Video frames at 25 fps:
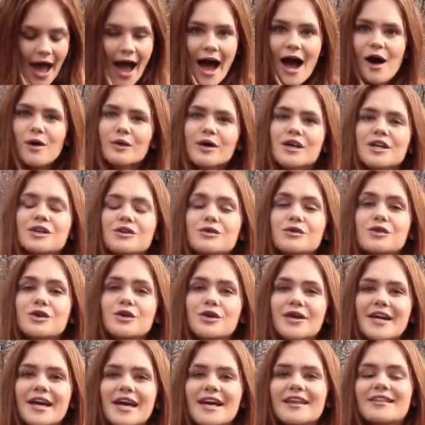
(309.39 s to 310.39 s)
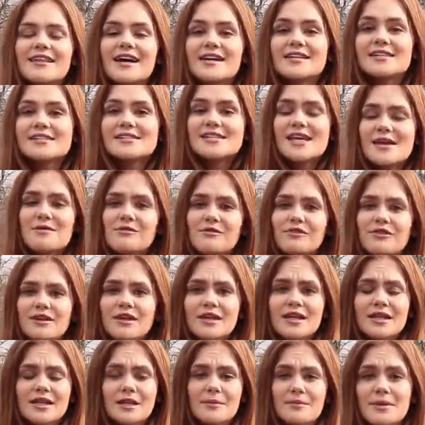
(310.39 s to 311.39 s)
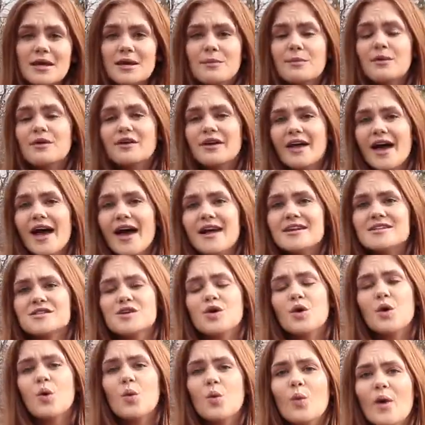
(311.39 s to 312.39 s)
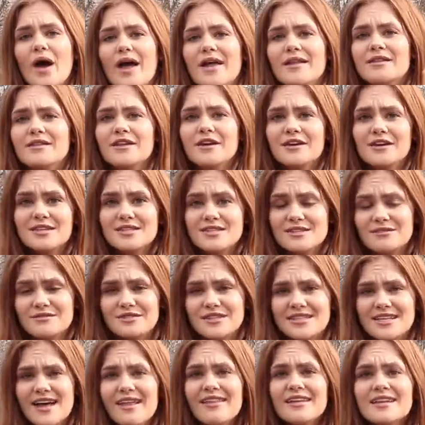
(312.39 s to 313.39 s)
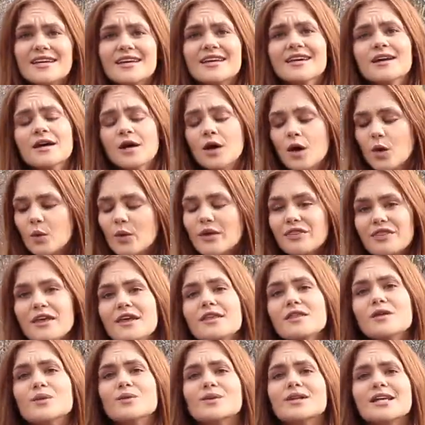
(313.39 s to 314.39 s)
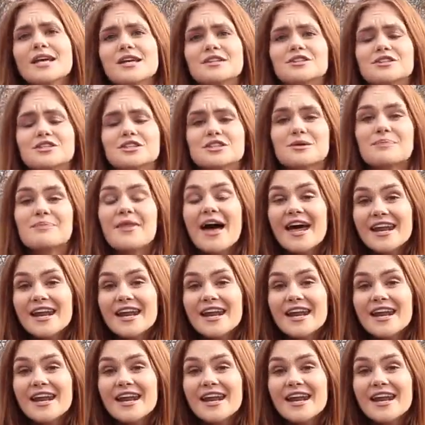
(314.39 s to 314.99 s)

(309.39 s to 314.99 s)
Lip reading: how can you create that same feeling that people get when there is infidelity within the relationship?